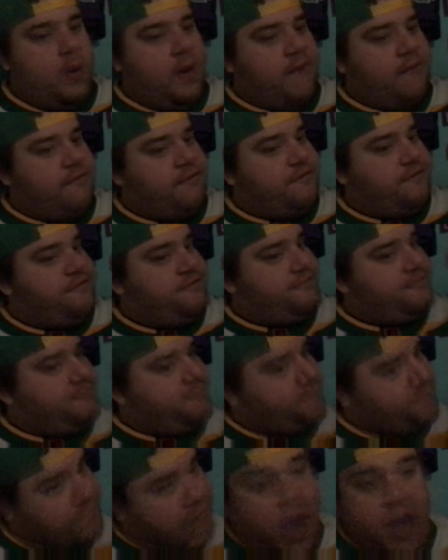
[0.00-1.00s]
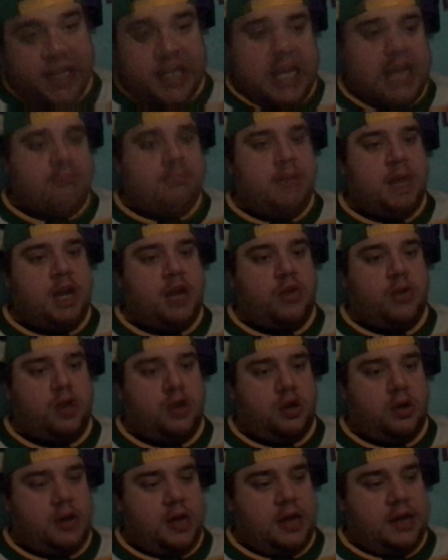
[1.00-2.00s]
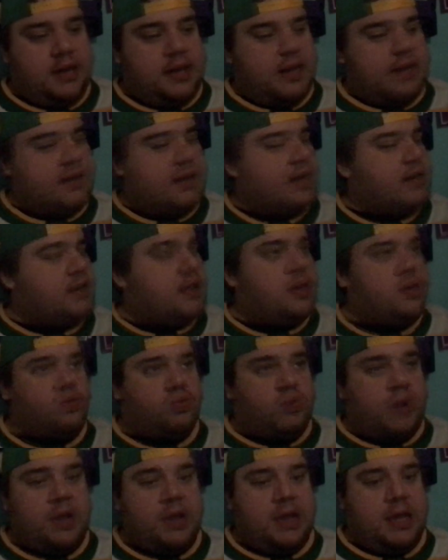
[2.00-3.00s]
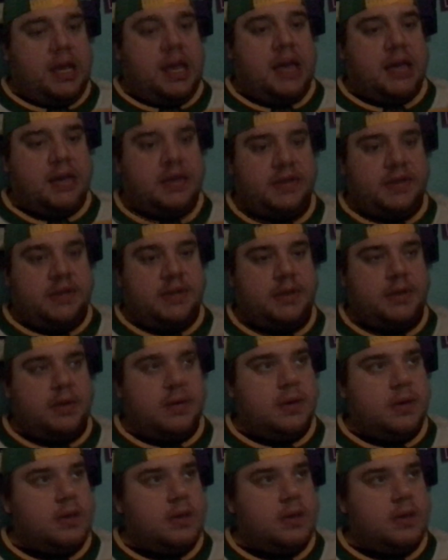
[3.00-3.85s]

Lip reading: a fucking mirror. It really is.